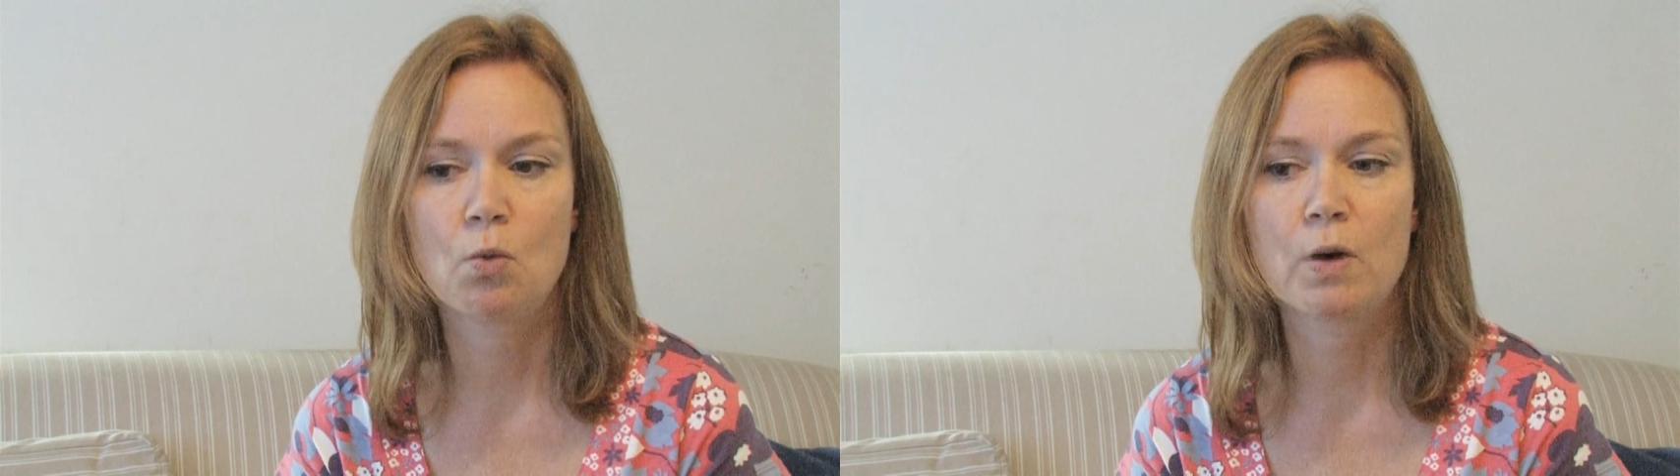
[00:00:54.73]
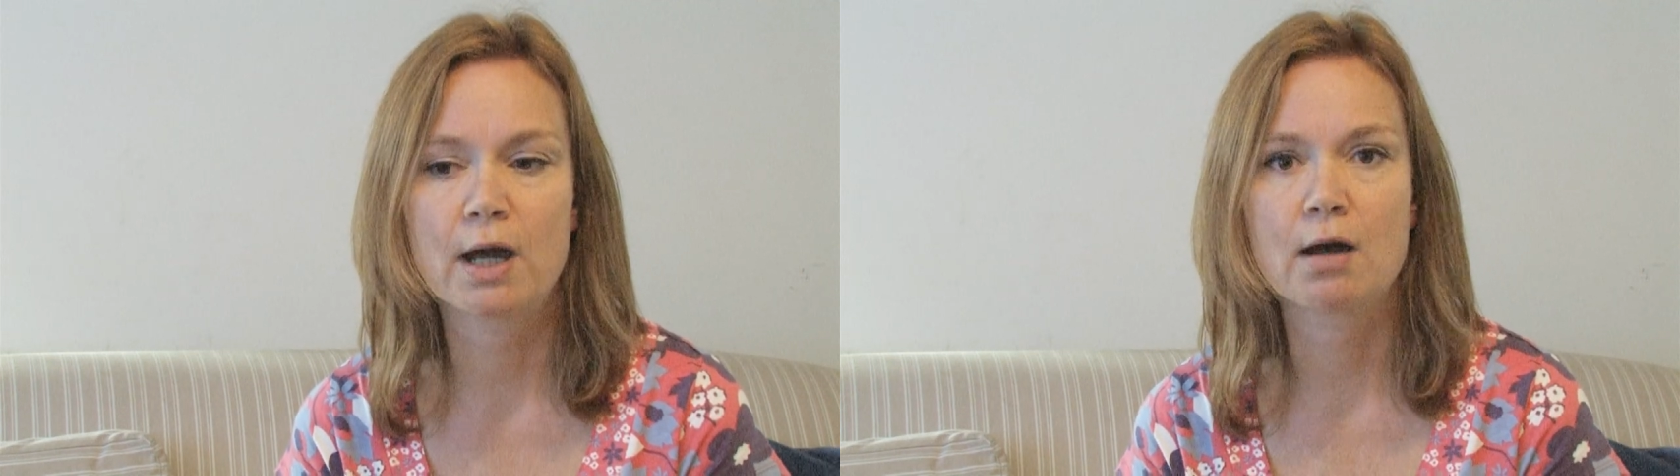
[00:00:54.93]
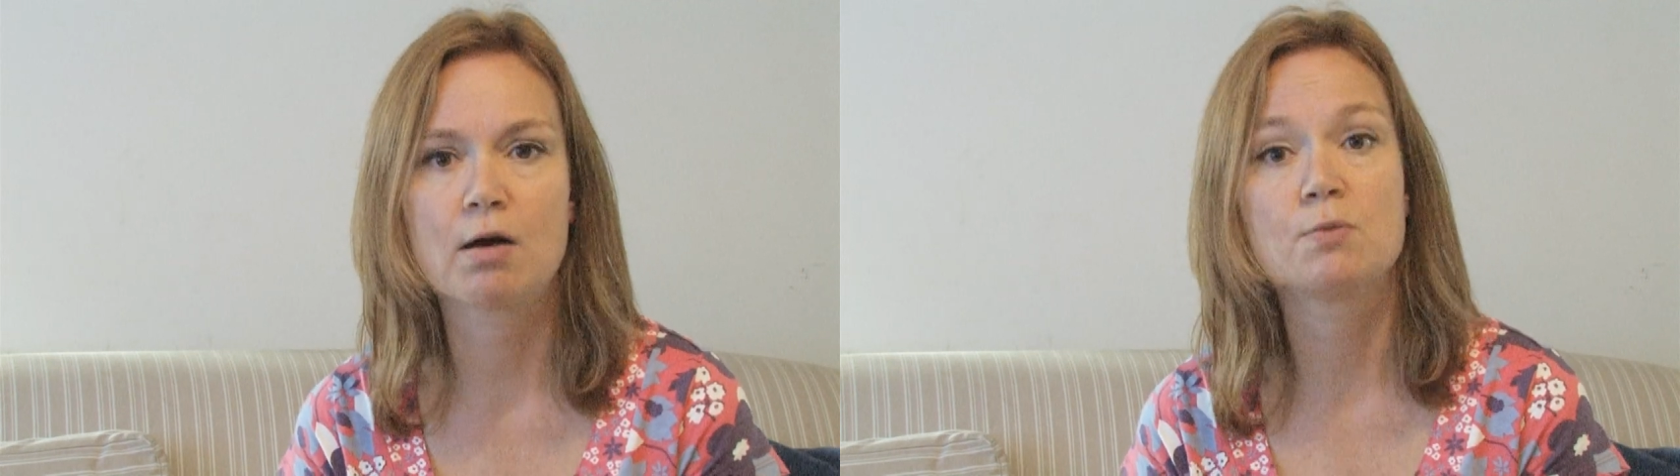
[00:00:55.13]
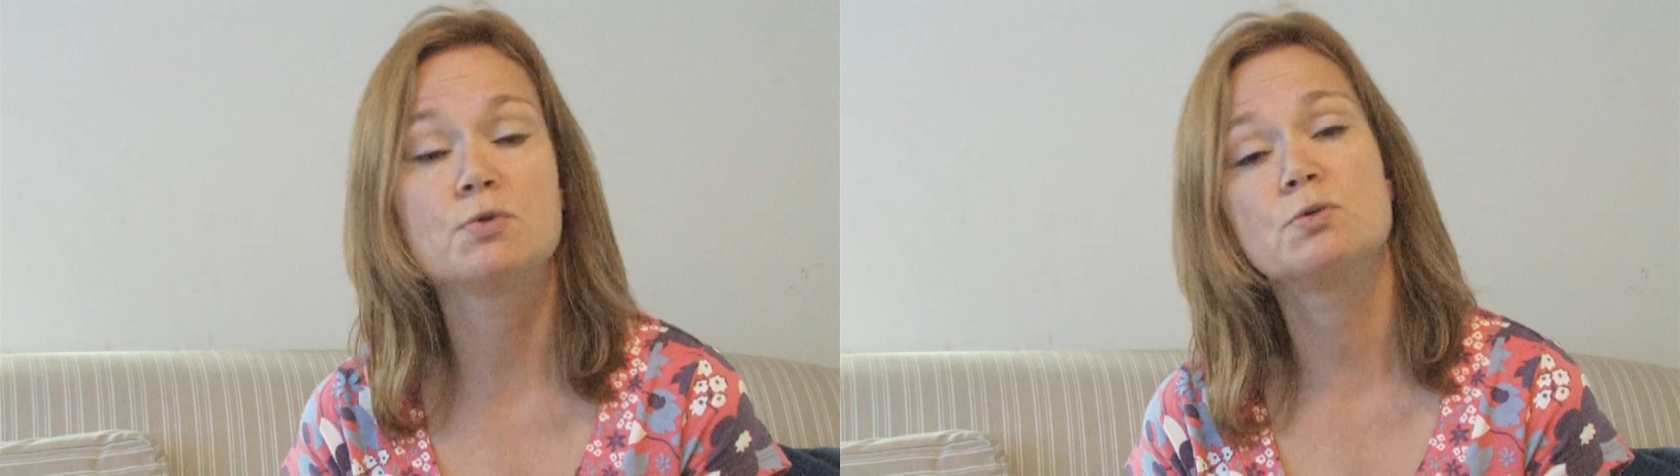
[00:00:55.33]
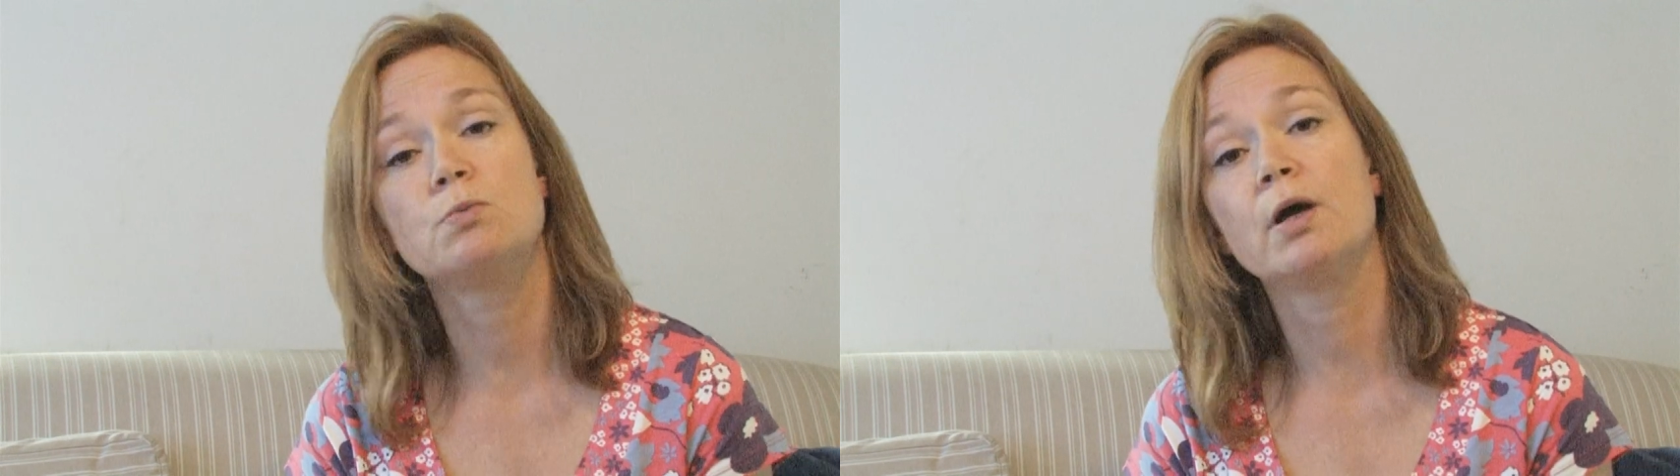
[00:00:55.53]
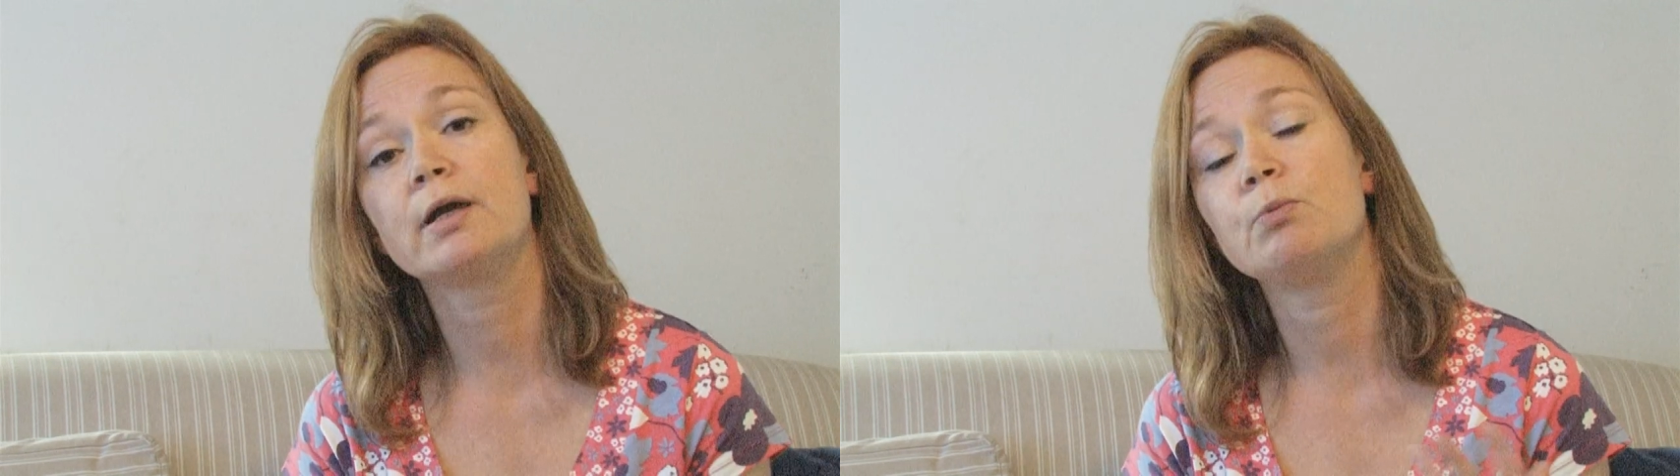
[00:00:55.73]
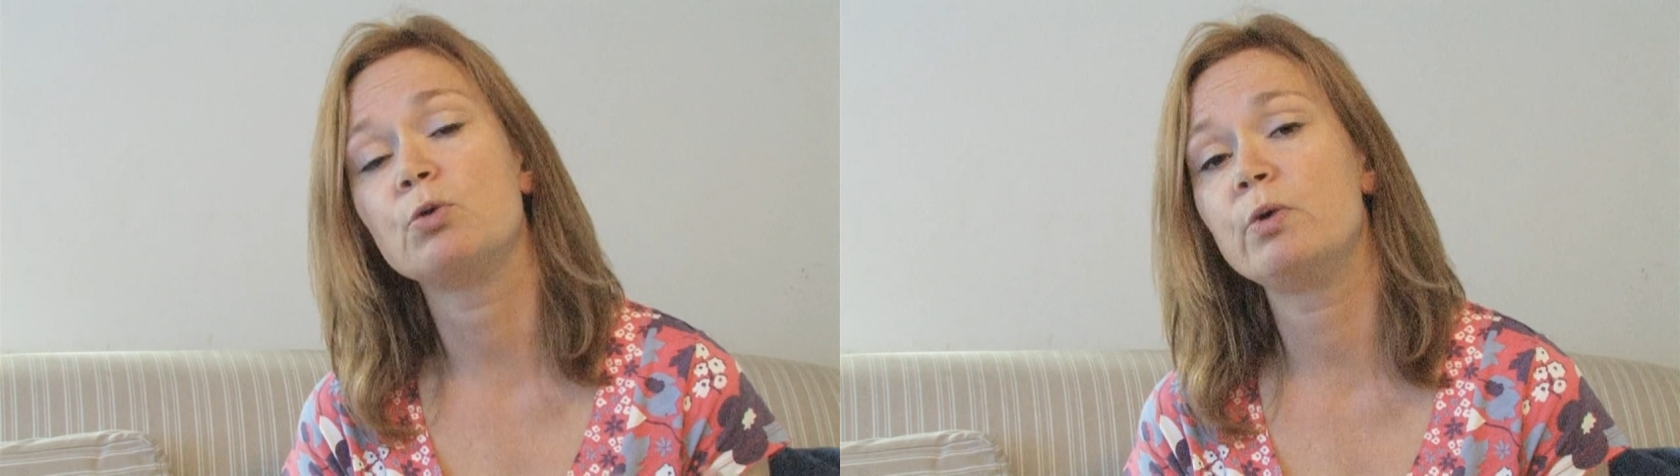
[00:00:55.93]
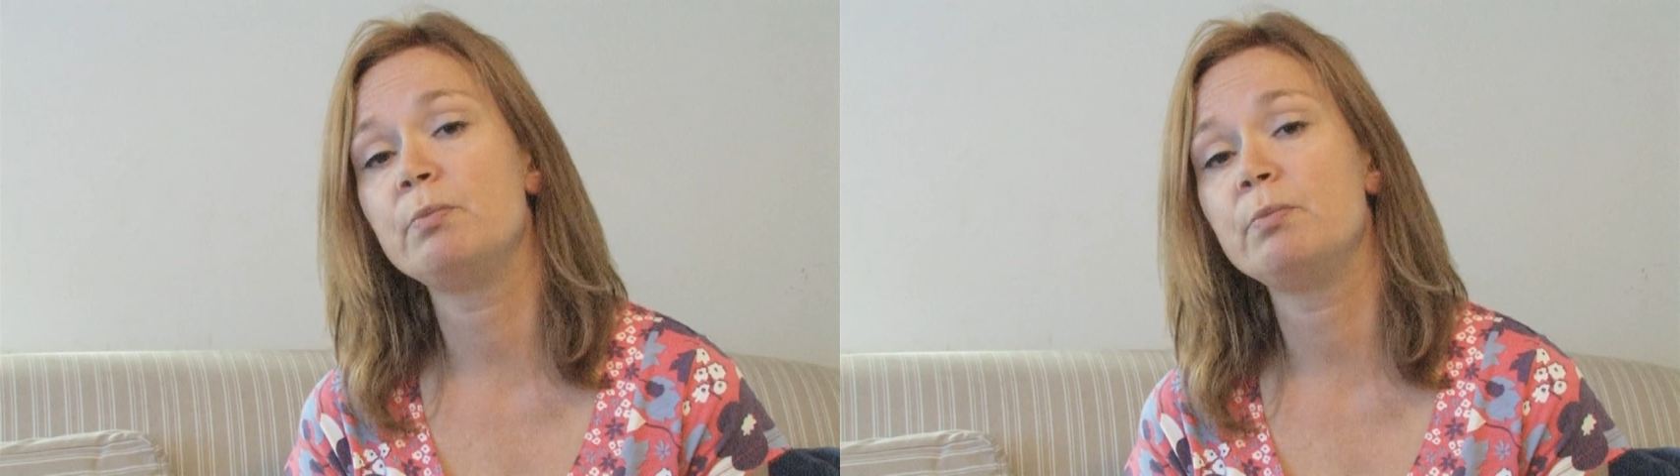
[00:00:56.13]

where I was working with